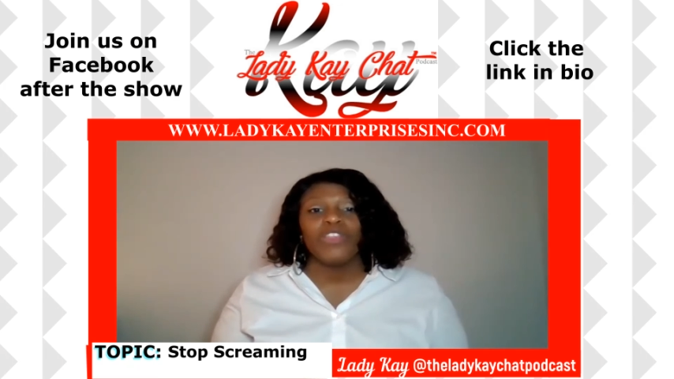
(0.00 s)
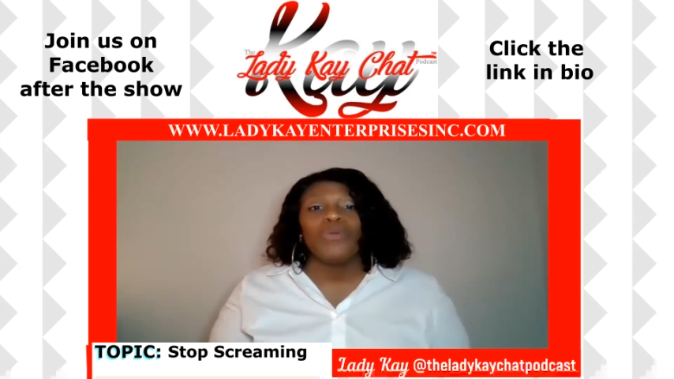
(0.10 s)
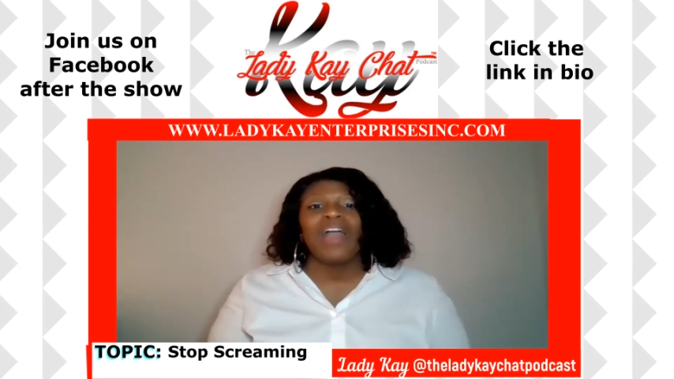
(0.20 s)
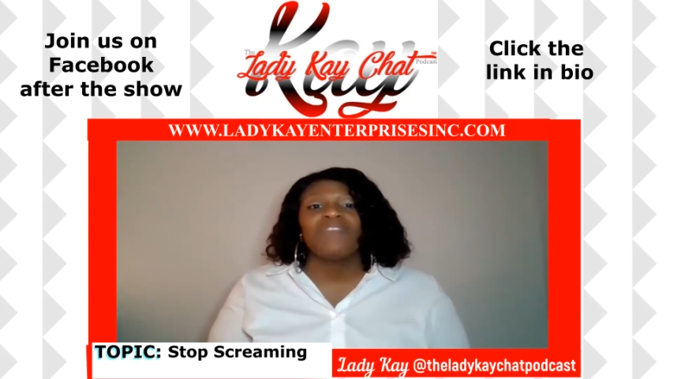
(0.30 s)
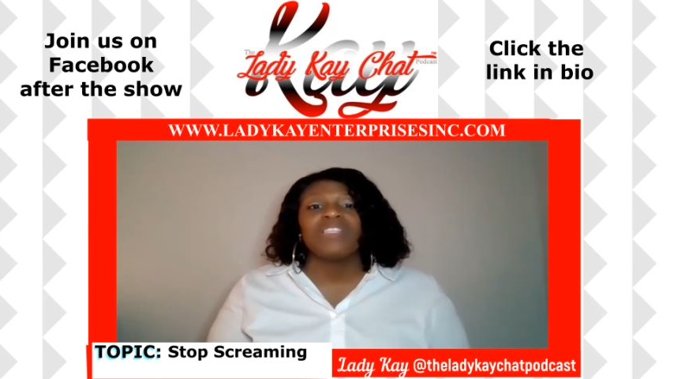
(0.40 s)
You
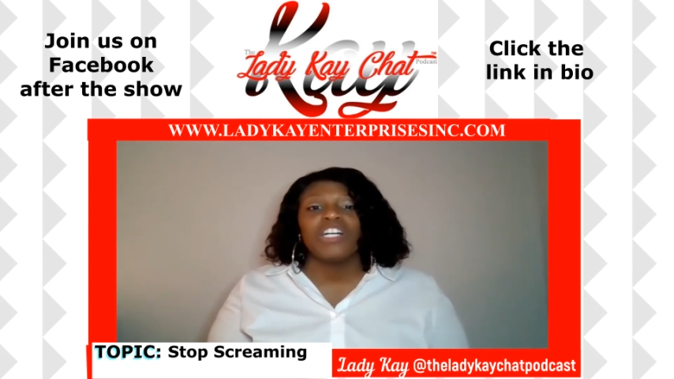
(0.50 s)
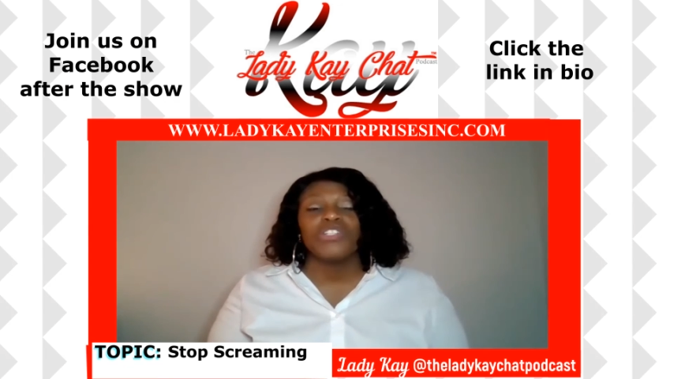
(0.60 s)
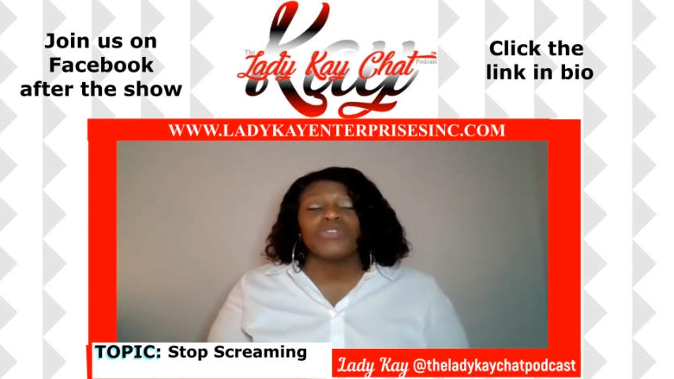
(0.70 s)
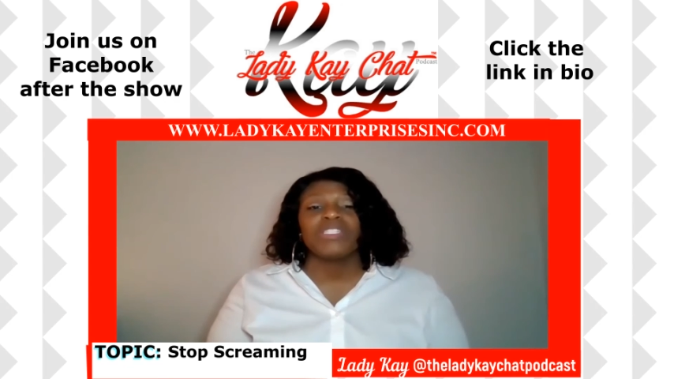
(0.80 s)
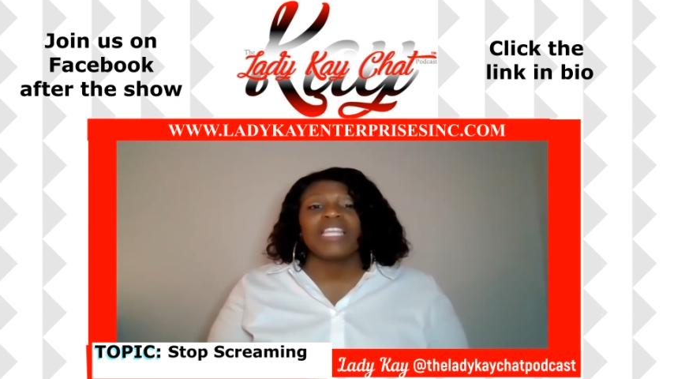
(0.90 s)
have to
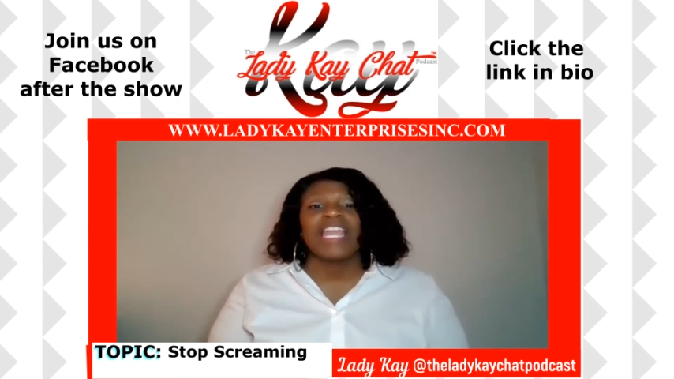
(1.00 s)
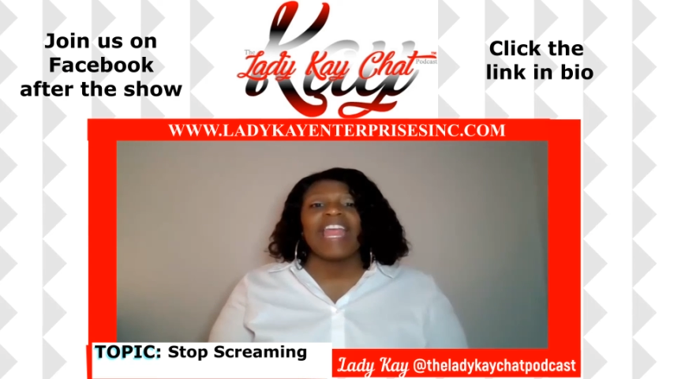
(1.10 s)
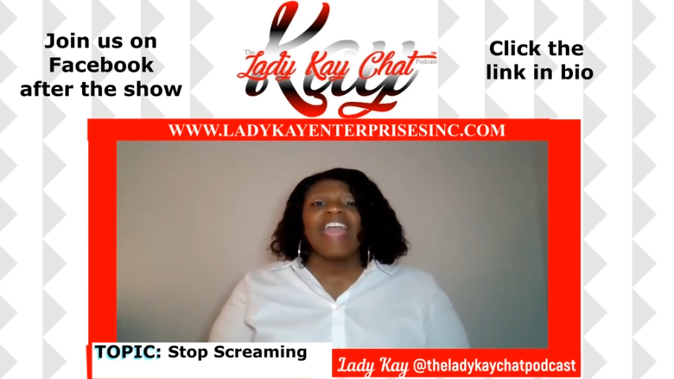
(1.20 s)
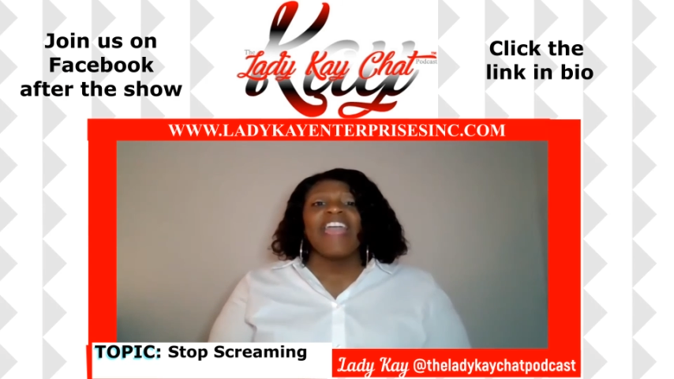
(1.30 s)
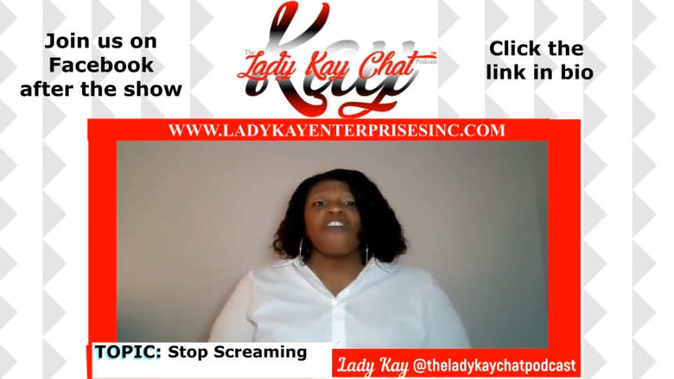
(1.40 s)
understand
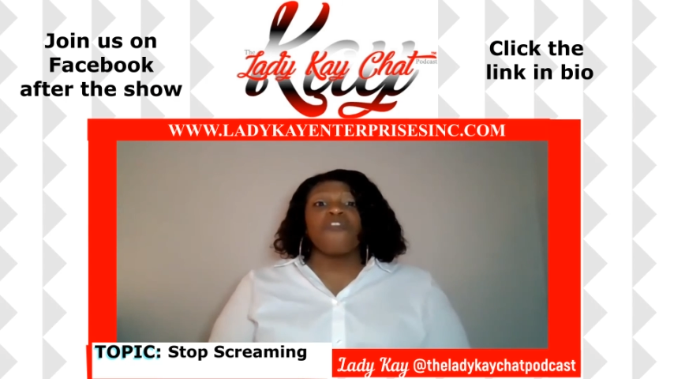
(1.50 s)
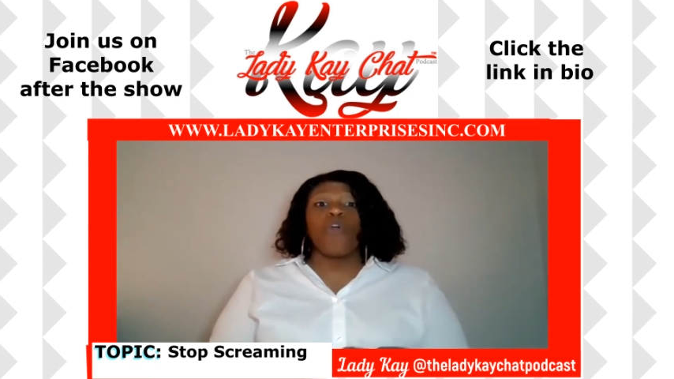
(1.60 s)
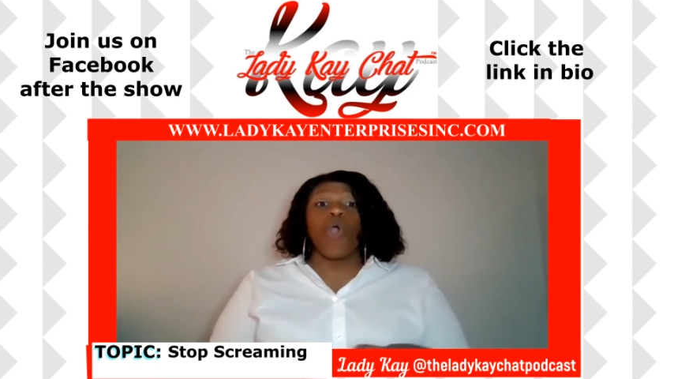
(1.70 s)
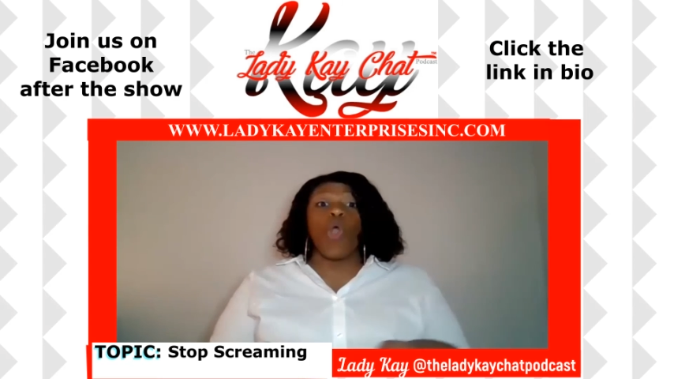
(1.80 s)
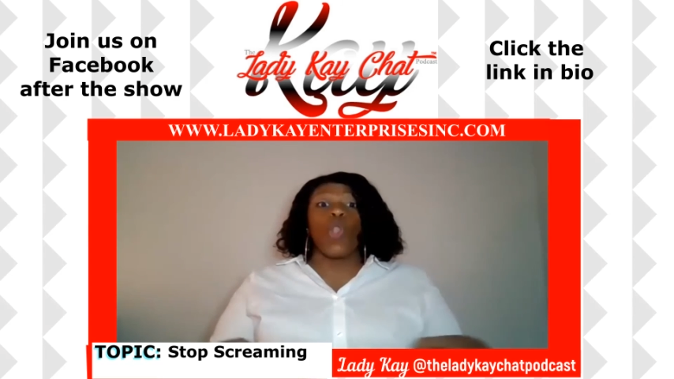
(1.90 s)
if
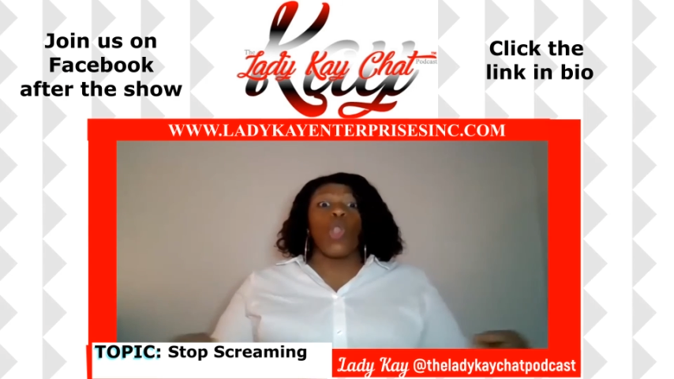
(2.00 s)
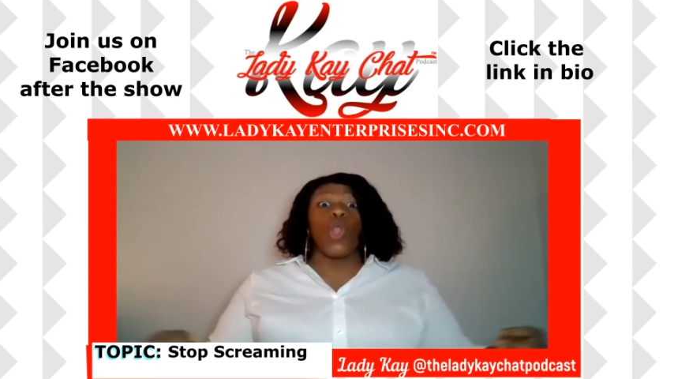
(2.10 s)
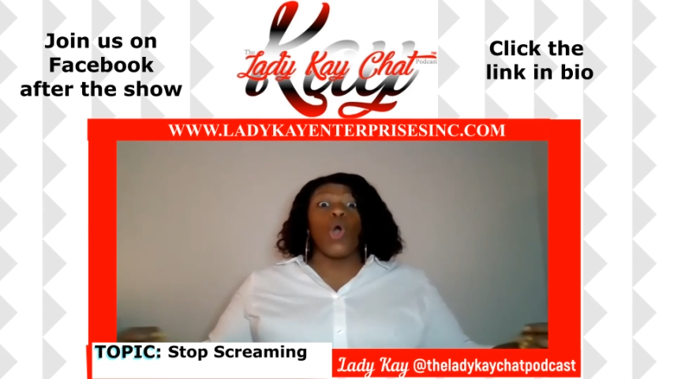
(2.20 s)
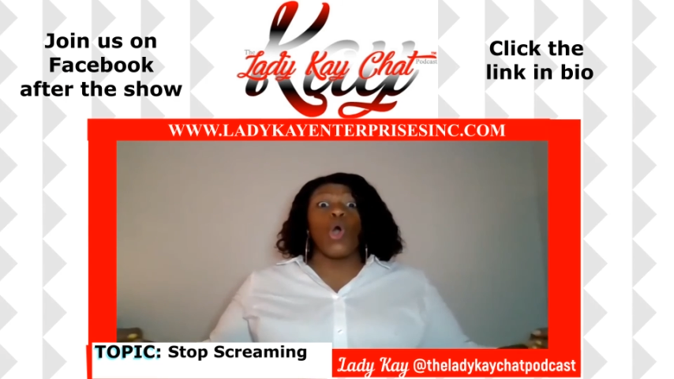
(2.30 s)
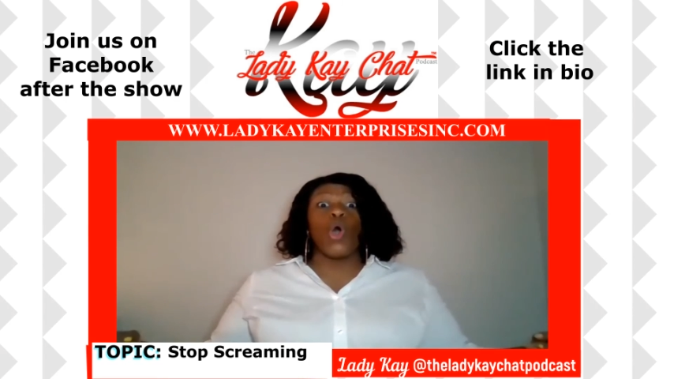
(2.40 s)
for a
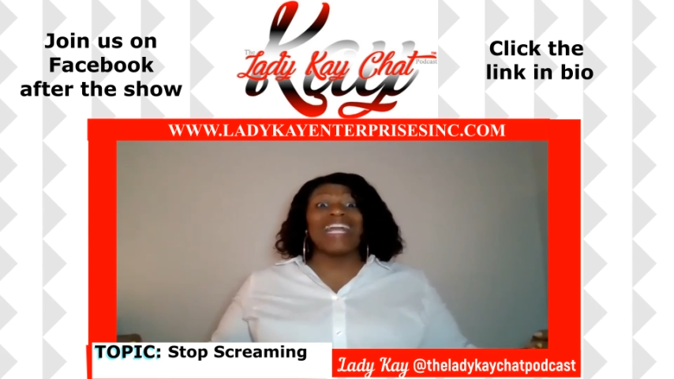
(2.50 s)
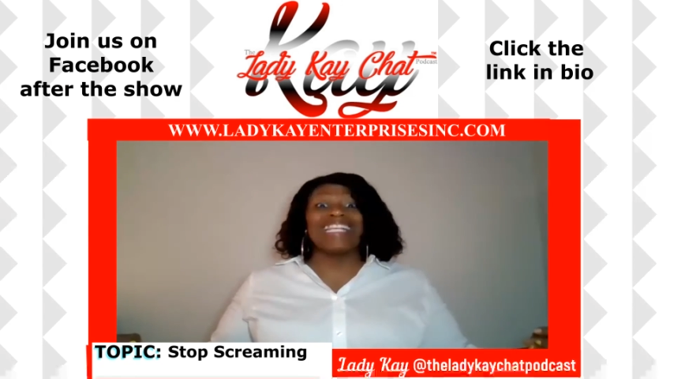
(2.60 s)
long,